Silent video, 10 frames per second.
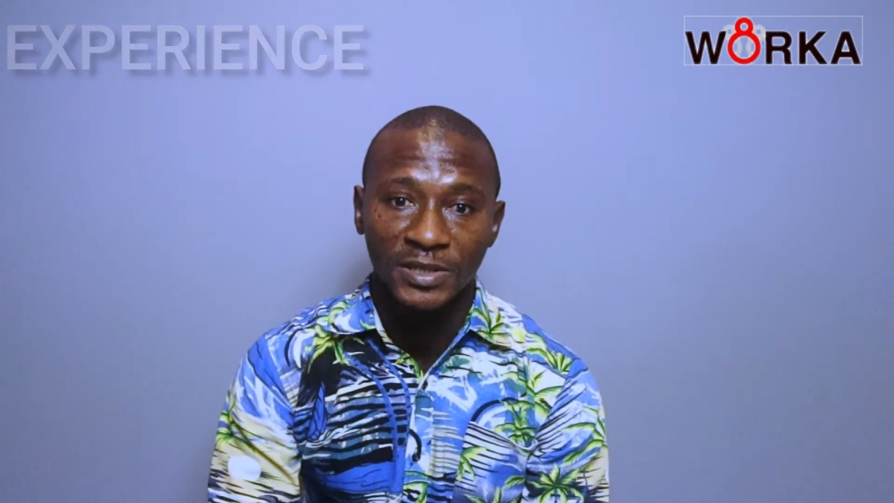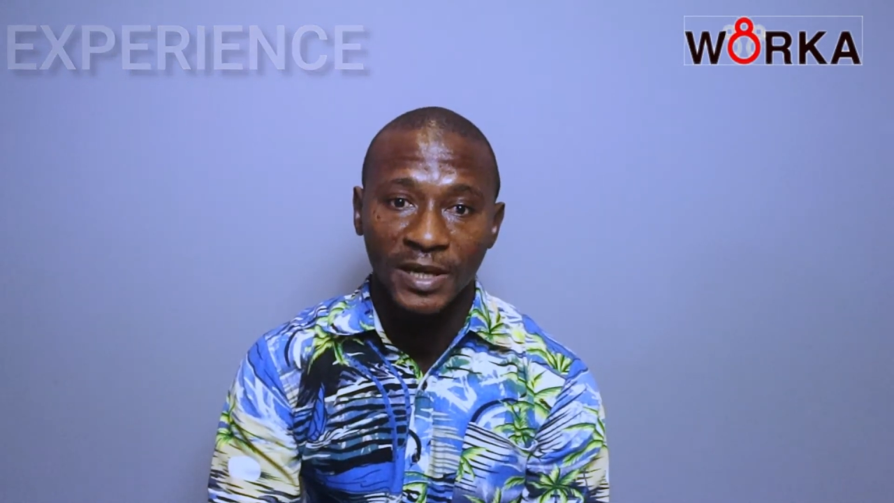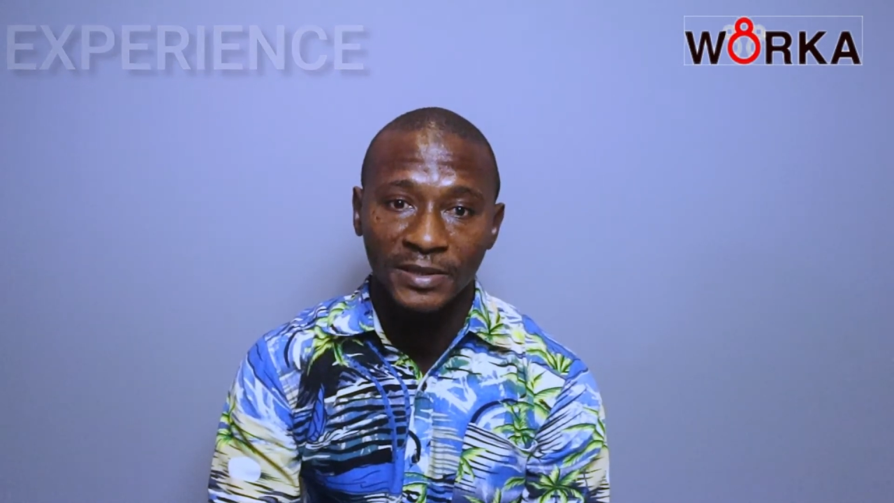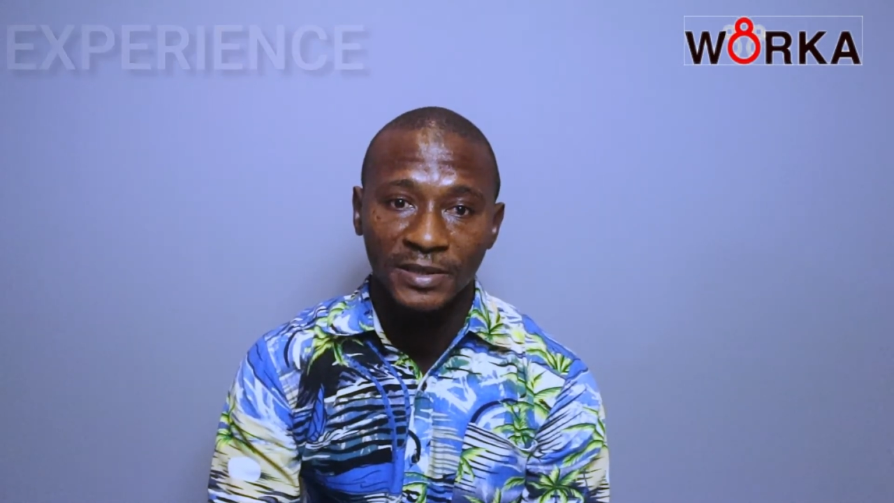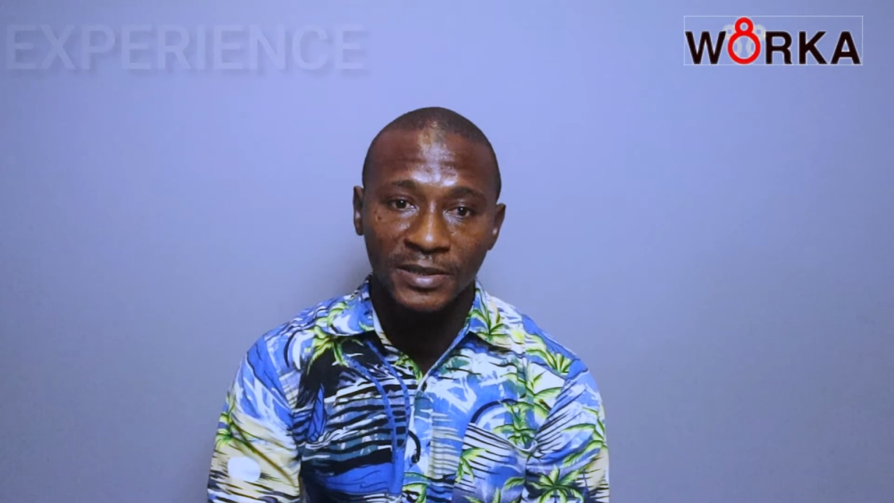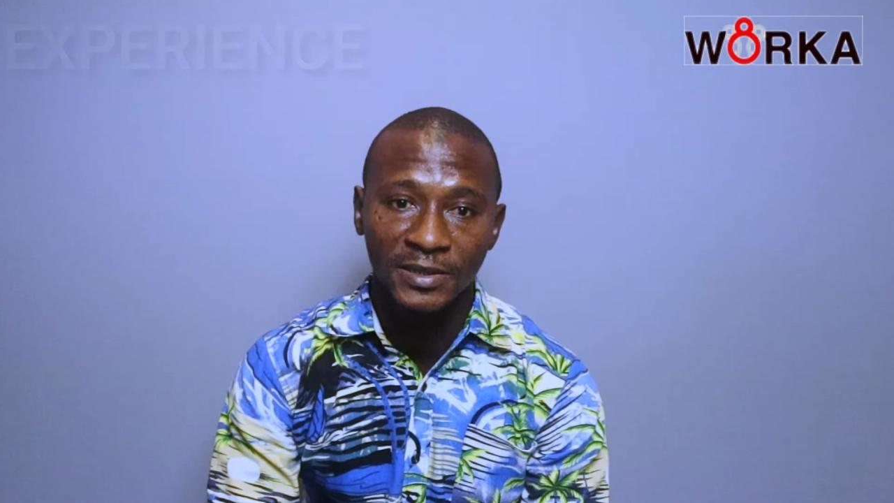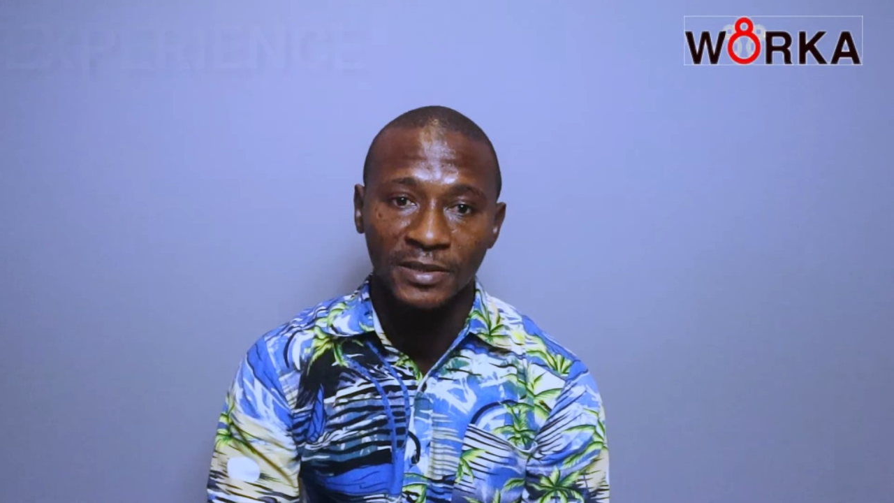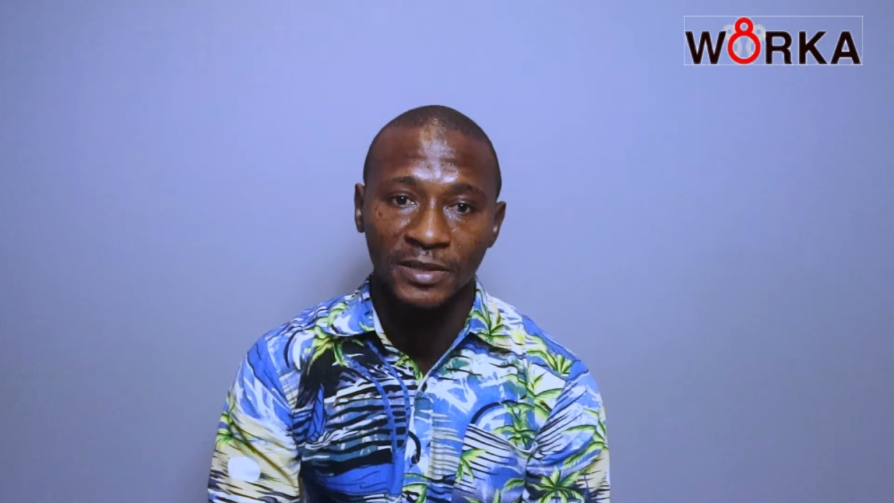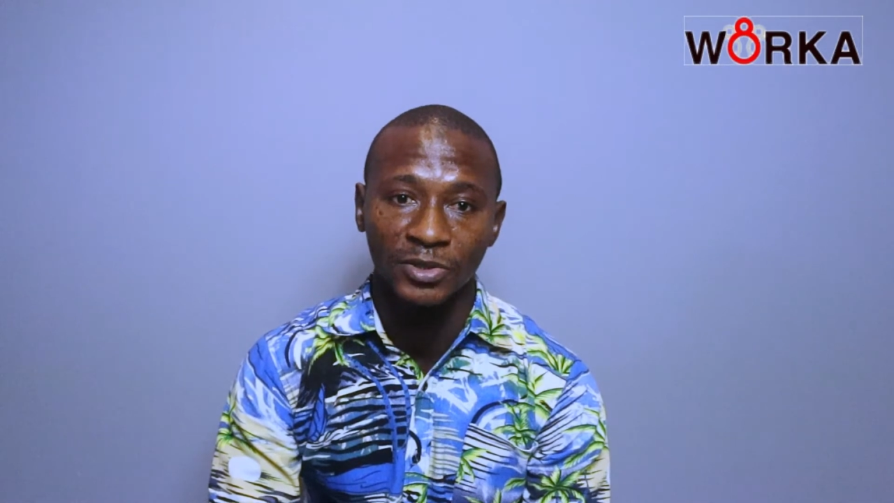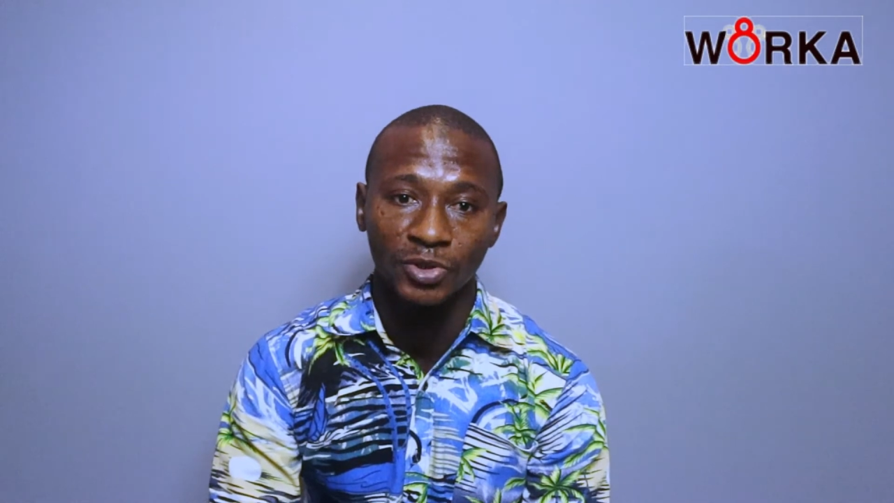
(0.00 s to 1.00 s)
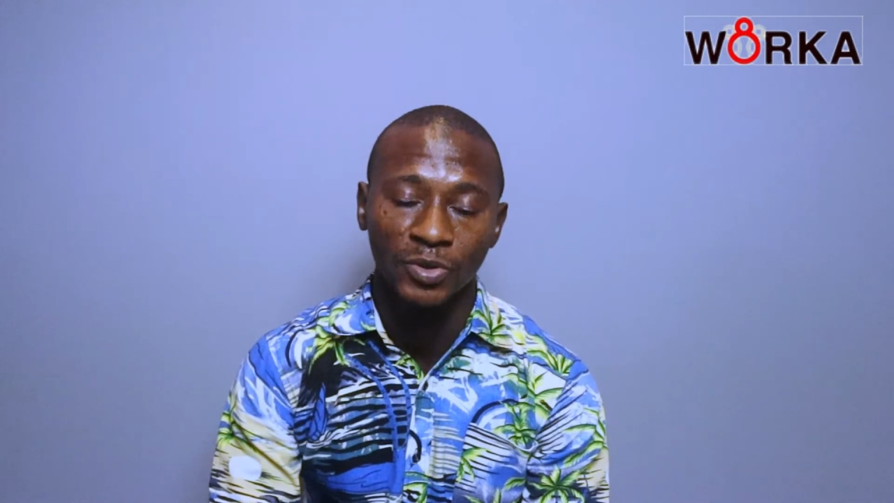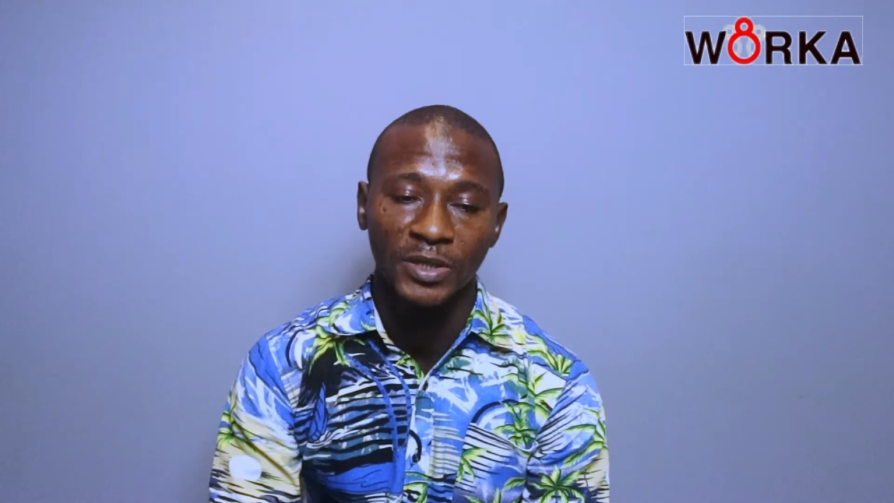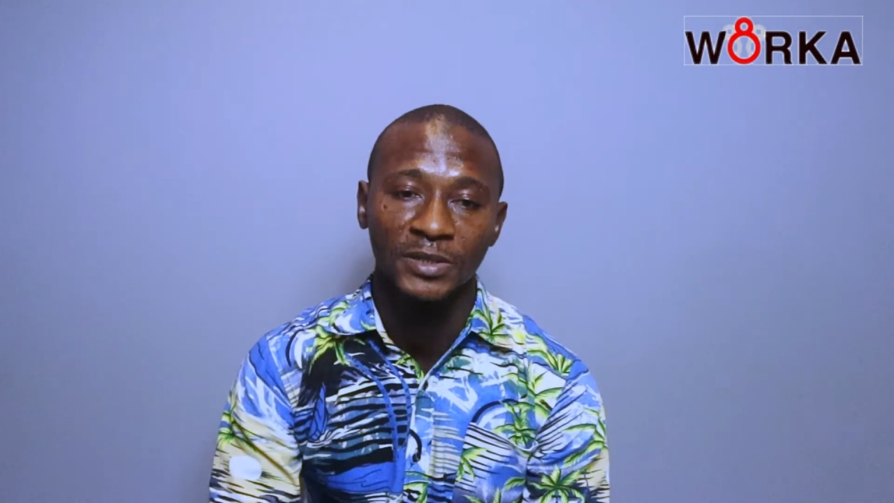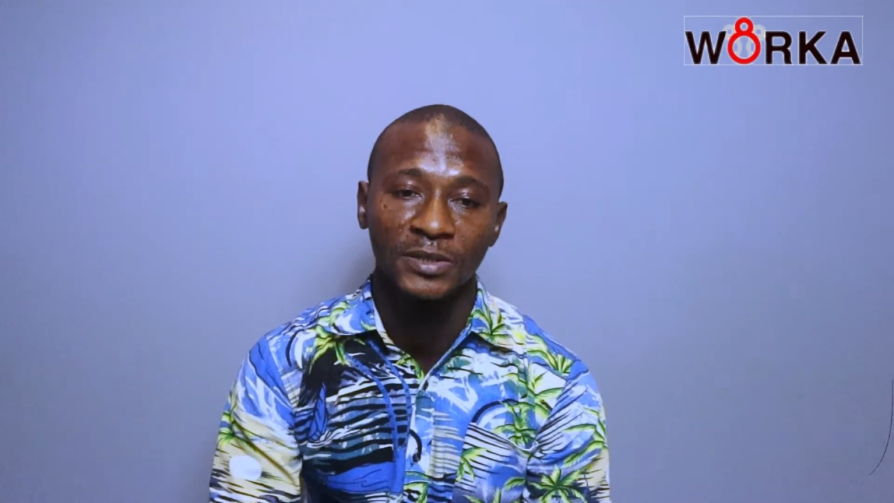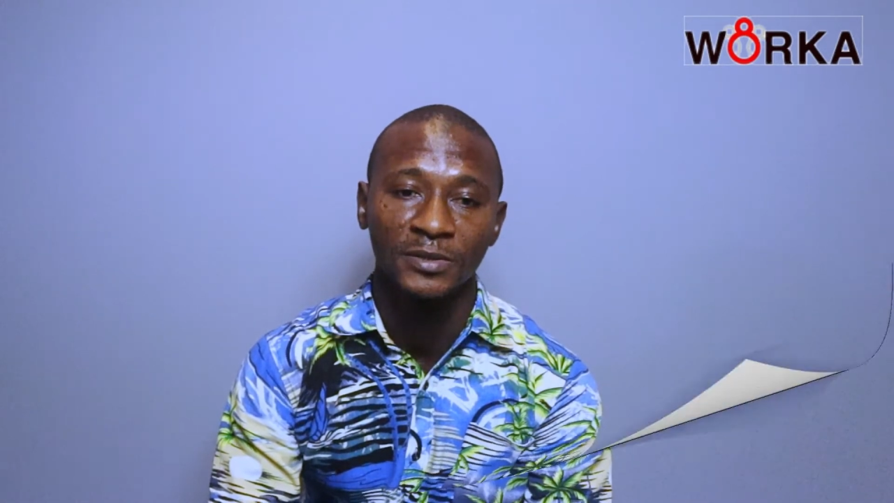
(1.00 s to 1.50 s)
guard again in
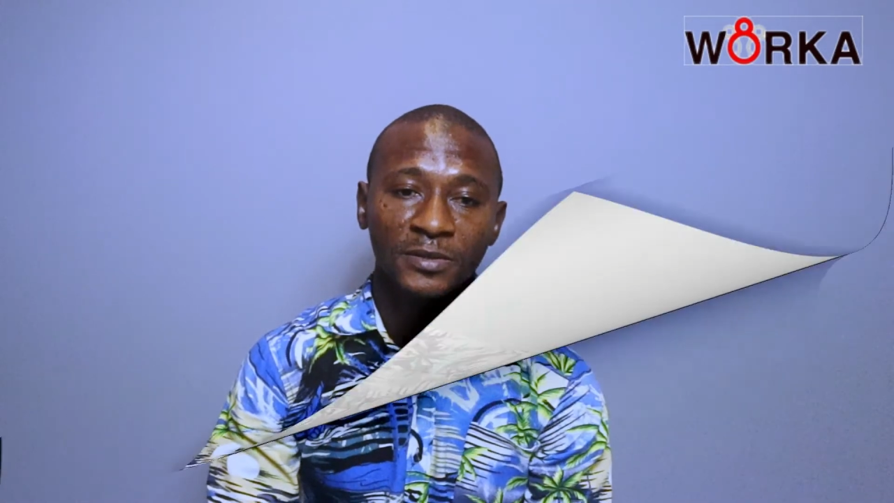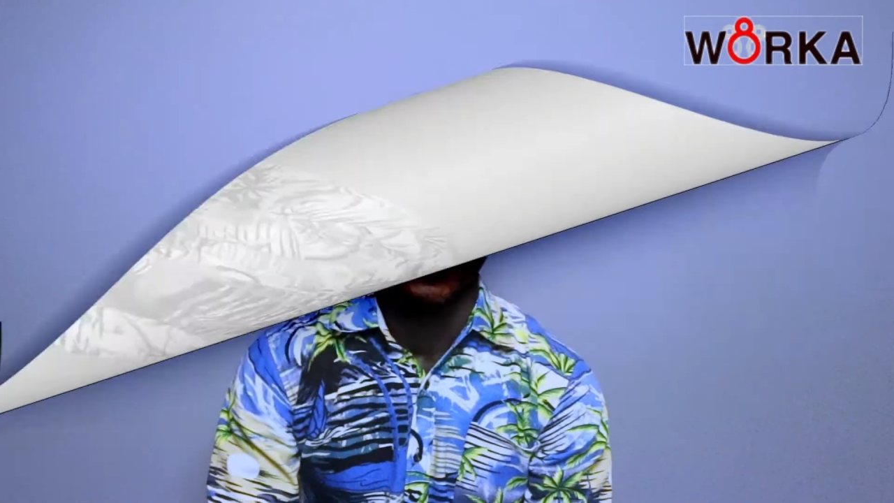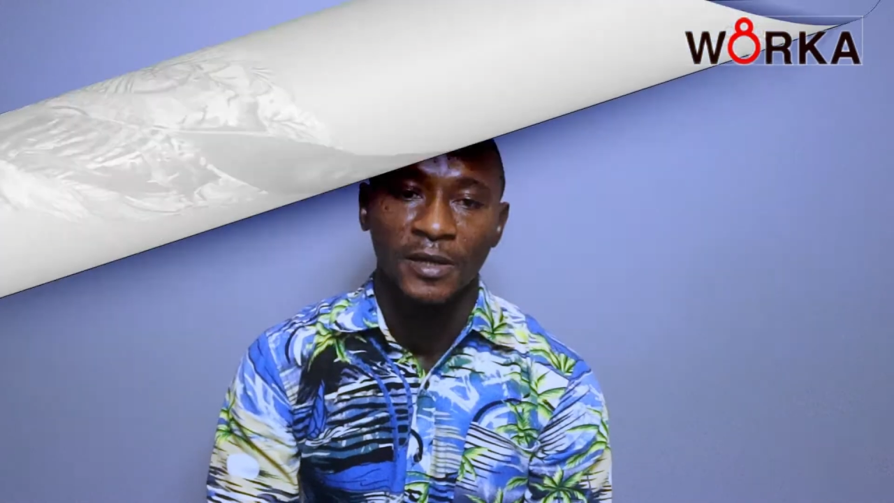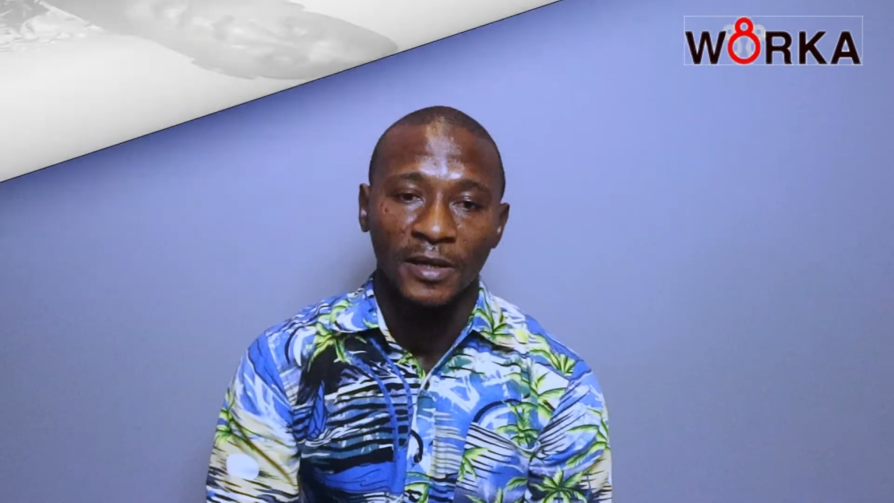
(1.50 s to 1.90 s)
UAE.